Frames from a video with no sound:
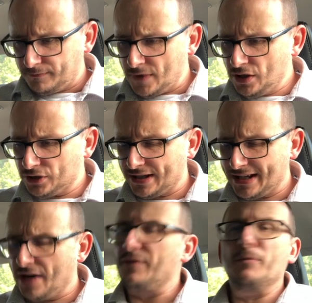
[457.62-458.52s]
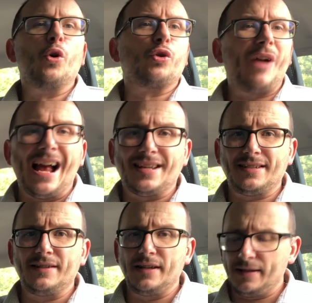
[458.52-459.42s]
looks like they covered more
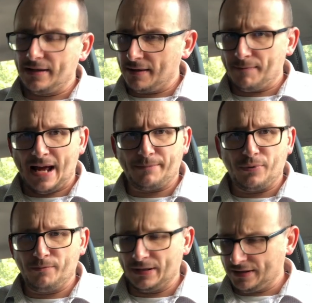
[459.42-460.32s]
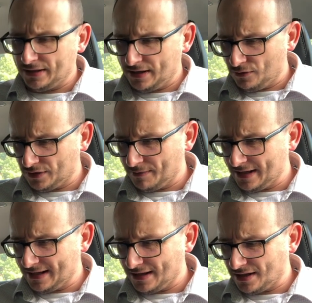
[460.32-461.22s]
grass than Blackpool, but
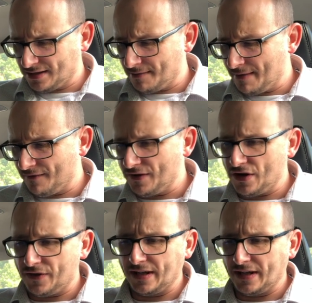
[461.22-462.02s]
ultimately that doesn't amount for nothing.